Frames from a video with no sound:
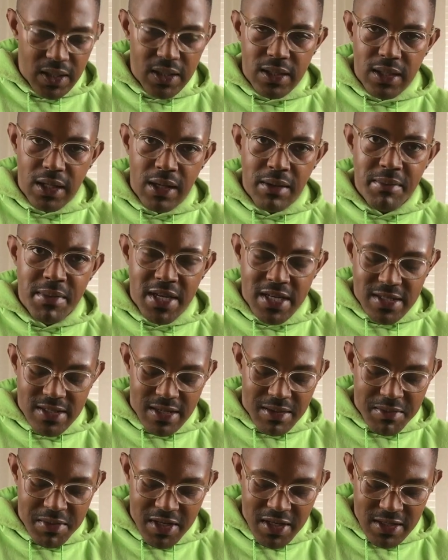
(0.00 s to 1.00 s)
They make
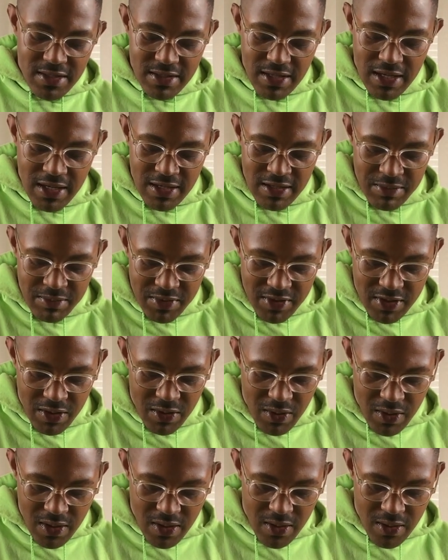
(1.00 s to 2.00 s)
some of these items so
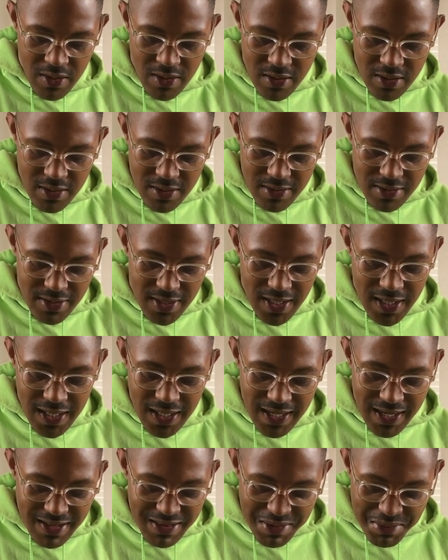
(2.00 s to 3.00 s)
hard to get
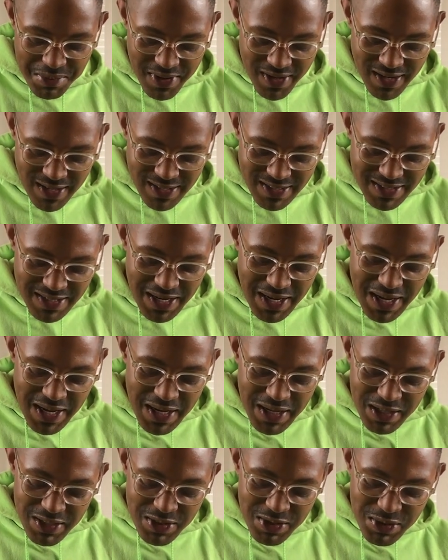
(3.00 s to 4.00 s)
out the box.
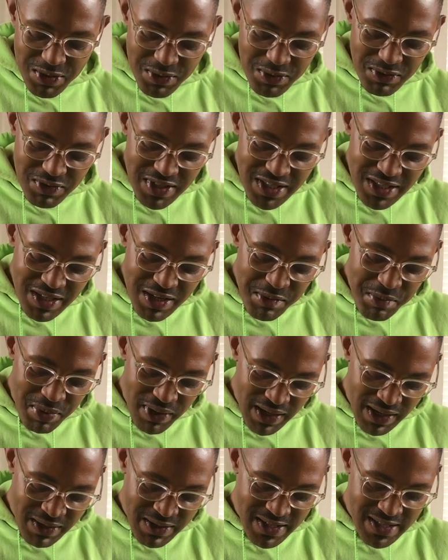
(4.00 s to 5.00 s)
Dude, to the
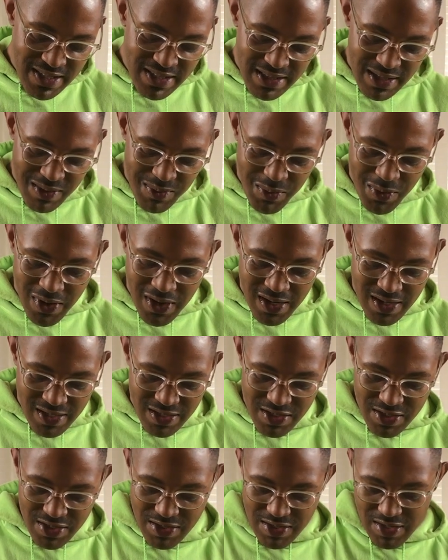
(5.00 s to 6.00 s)
parents that
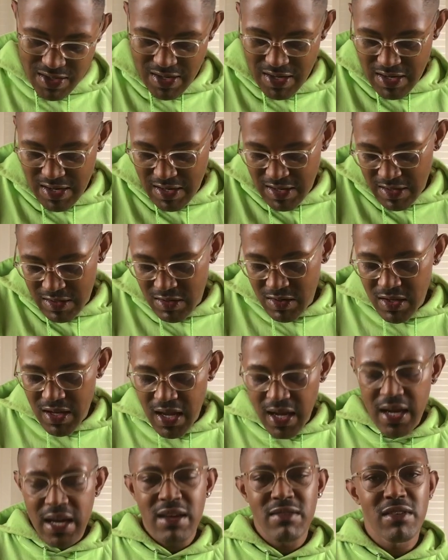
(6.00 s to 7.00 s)
watch, do y'all
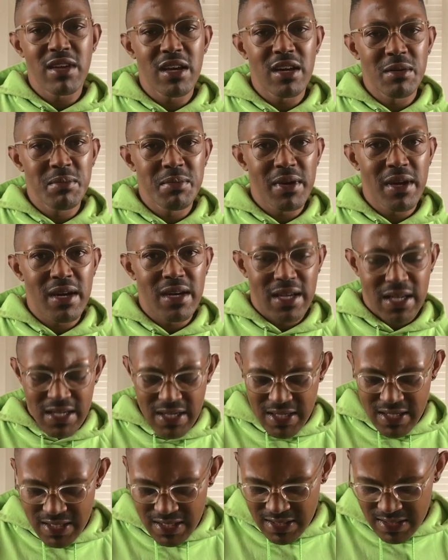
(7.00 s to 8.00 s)
have to help y'all
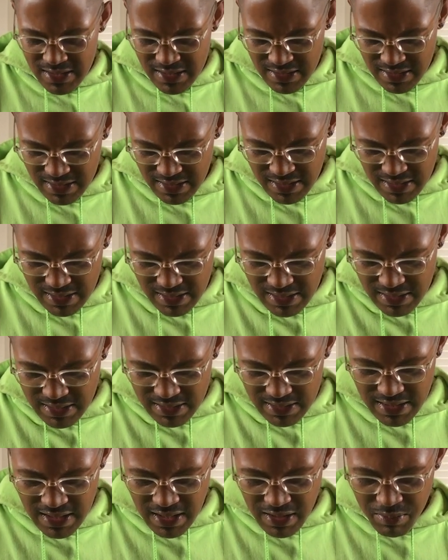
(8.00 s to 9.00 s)
kids
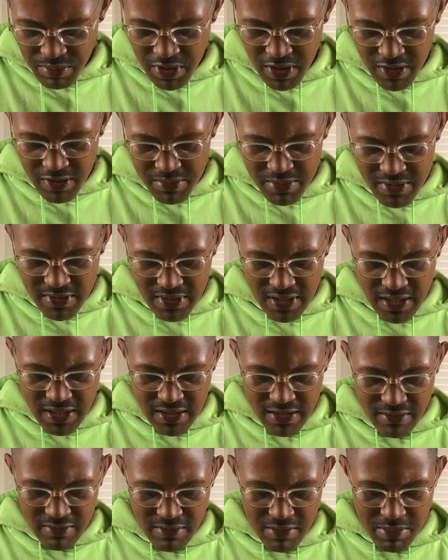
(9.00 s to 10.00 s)
take Barbies out
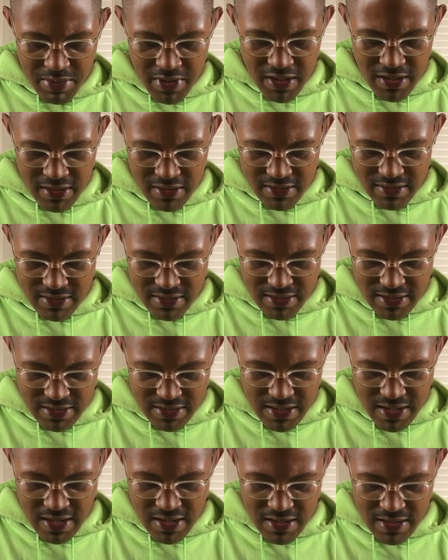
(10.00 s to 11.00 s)
of the box? Because
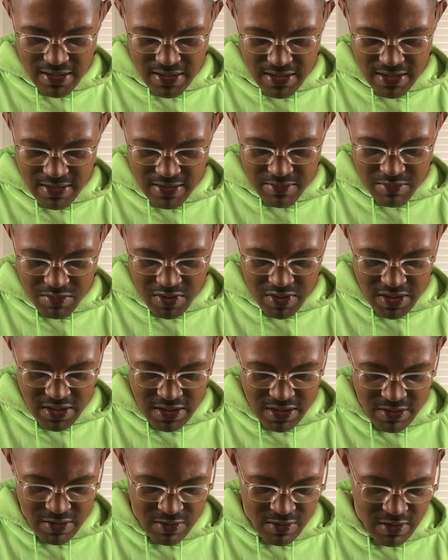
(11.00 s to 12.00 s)
they can be a
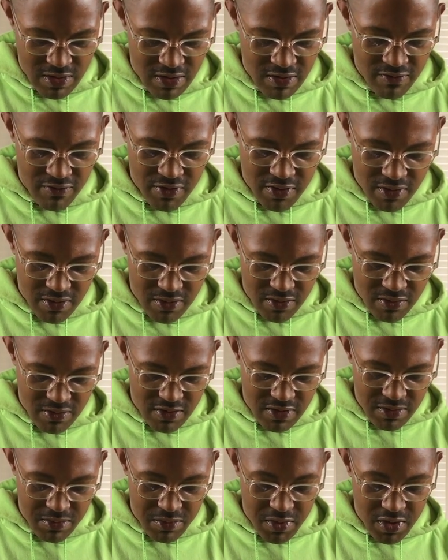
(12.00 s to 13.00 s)
little difficult
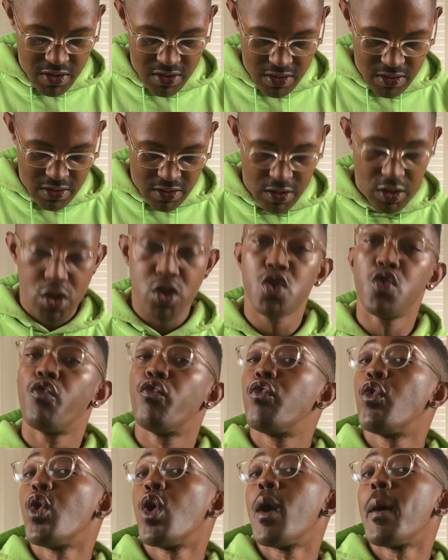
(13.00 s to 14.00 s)
to me.
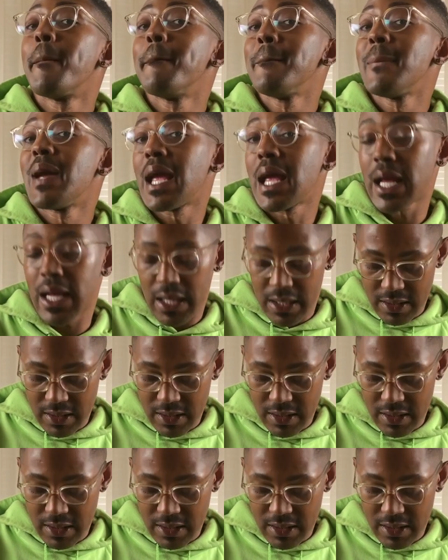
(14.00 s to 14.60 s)
For me.